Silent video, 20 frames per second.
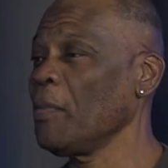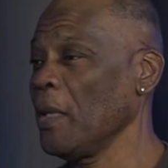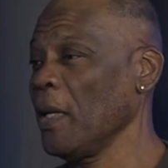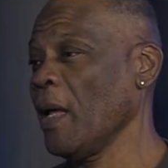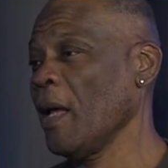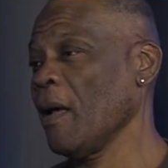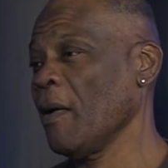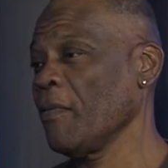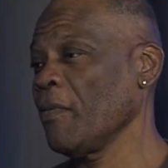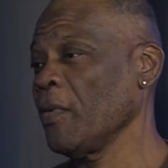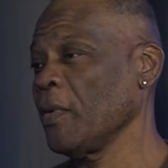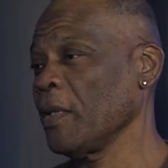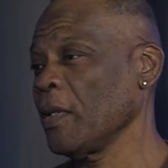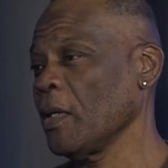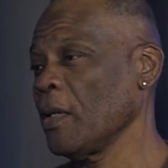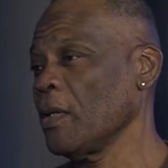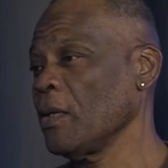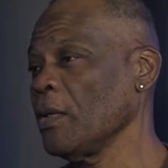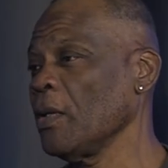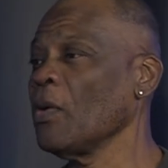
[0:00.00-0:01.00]
they have
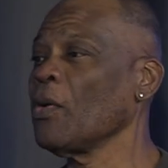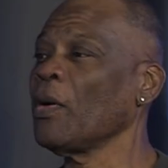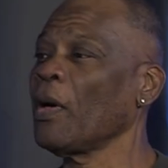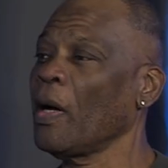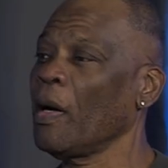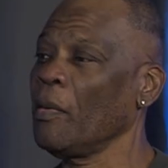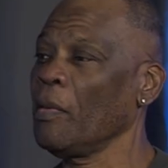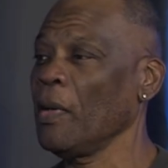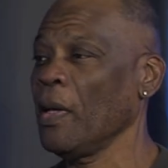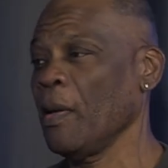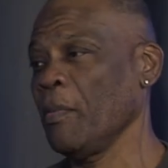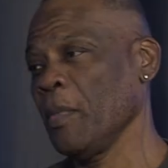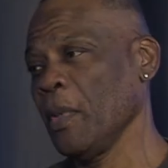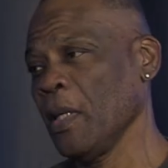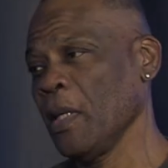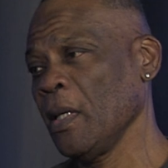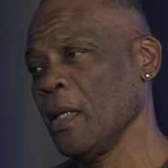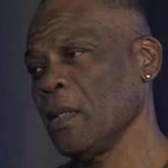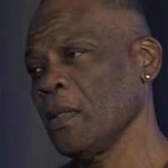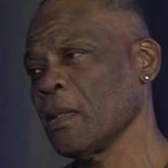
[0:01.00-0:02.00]
with on our
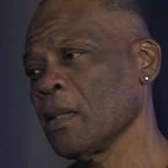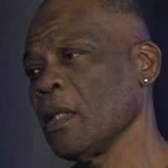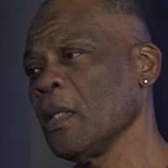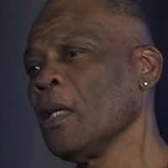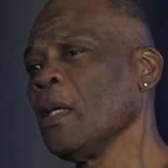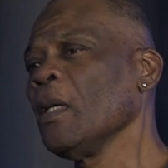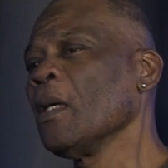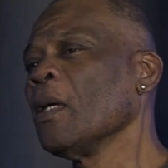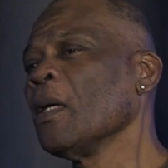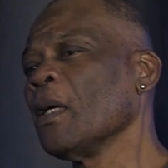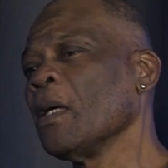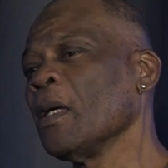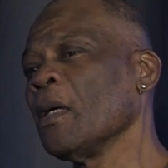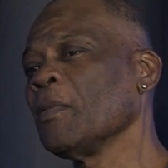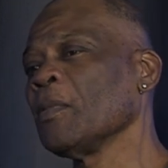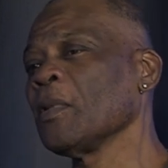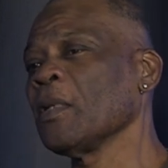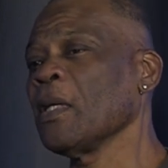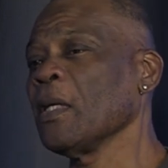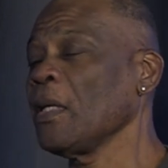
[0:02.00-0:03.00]
meetings,
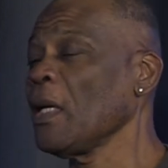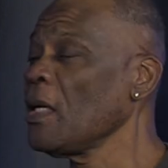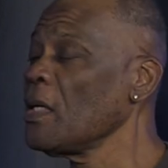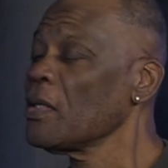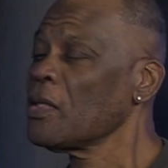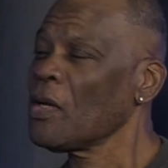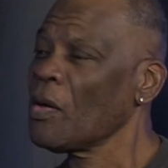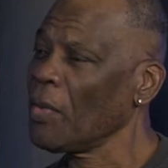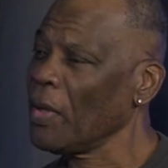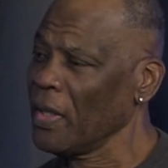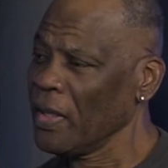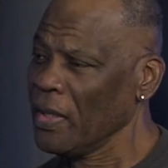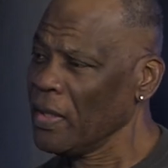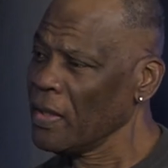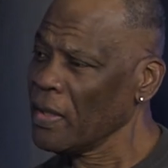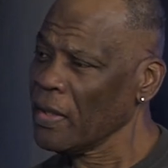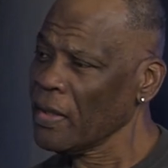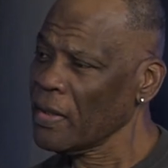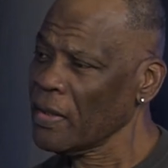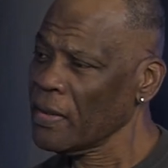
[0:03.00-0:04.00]
can they just talk about
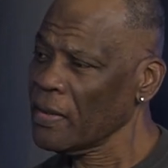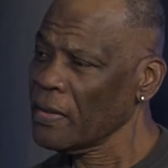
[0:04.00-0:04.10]
anything?